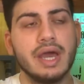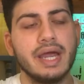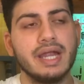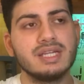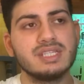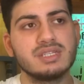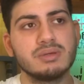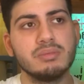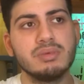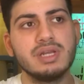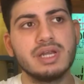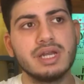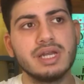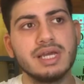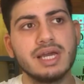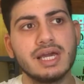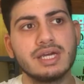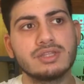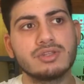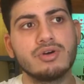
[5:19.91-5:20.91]
And
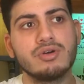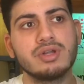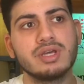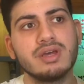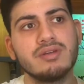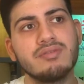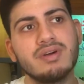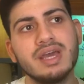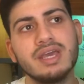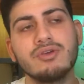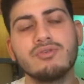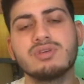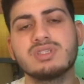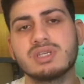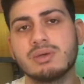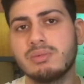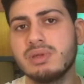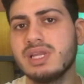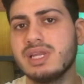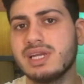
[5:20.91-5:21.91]
similarly, I thought, yeah, why
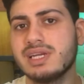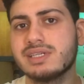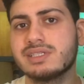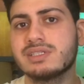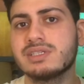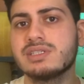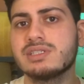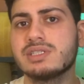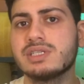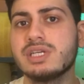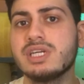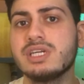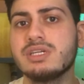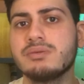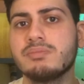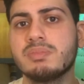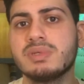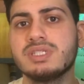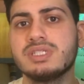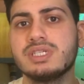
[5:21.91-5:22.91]
USMLE? Let's search NEET
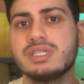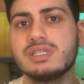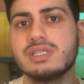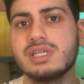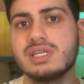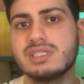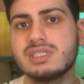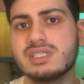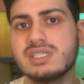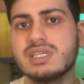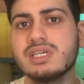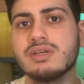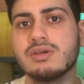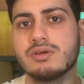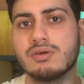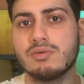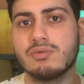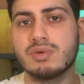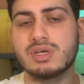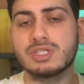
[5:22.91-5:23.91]
PG and let's see
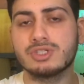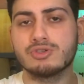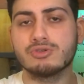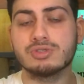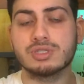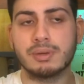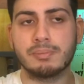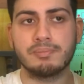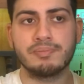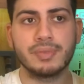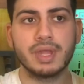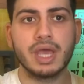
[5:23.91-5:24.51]
what shows up.